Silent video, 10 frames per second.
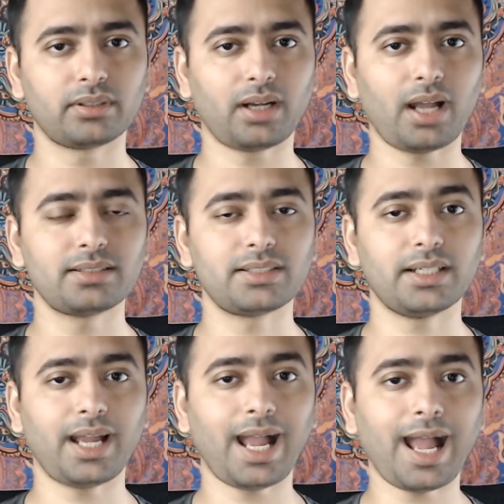I said
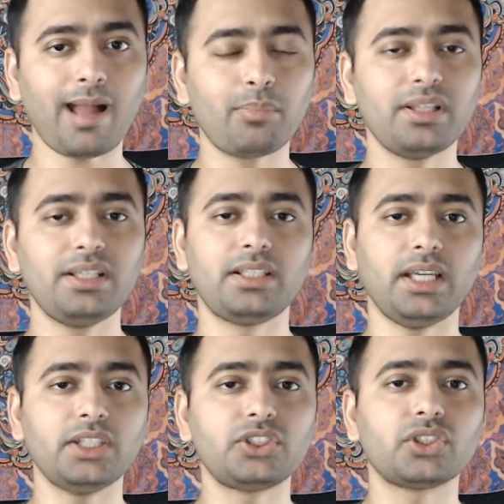
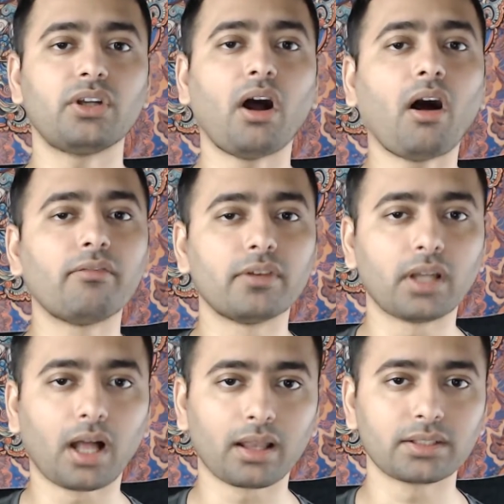application of
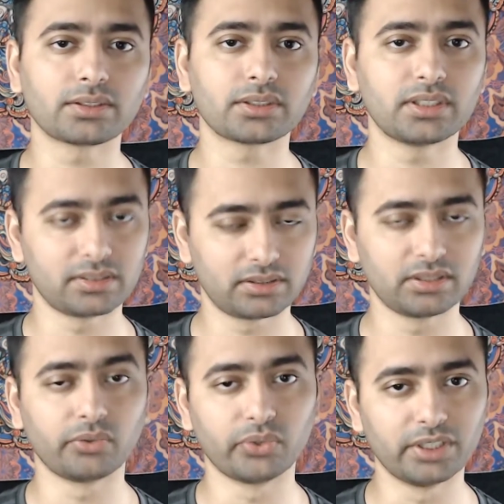knowledge is the
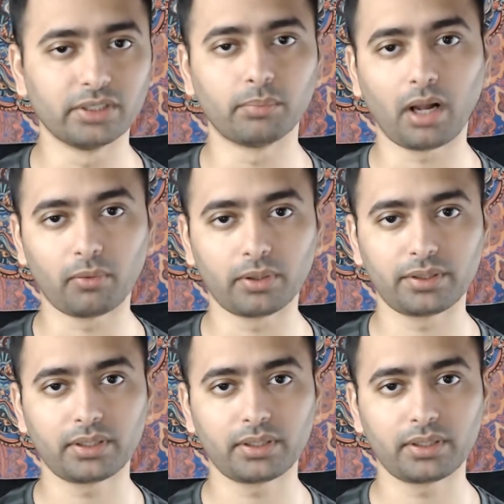real power.